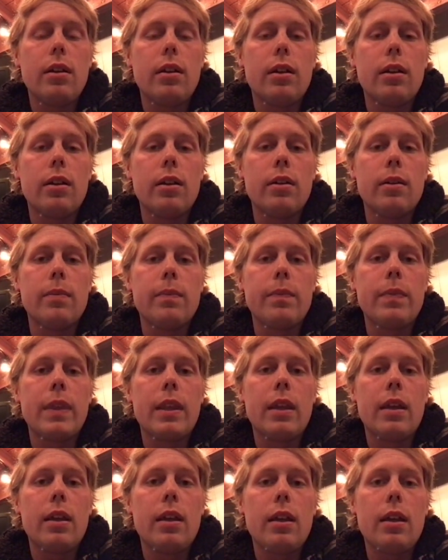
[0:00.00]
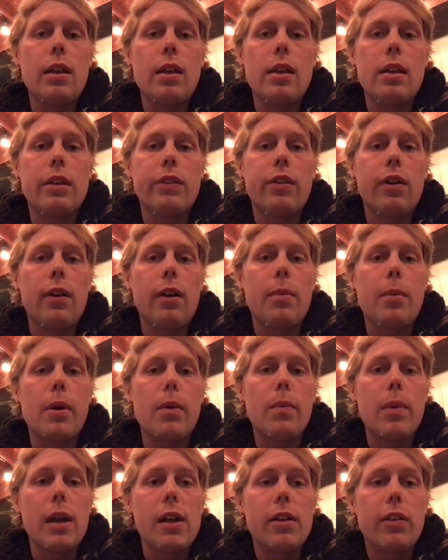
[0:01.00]
um, and talk
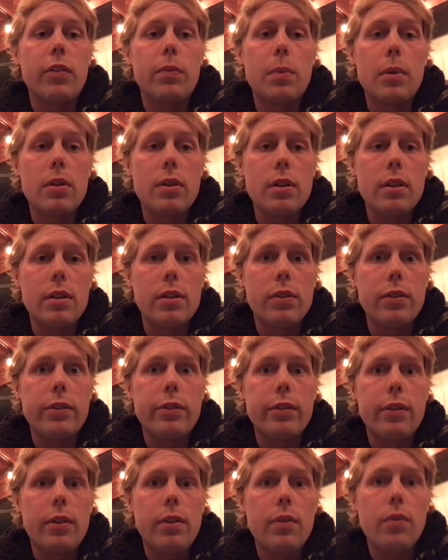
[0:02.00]
about my experience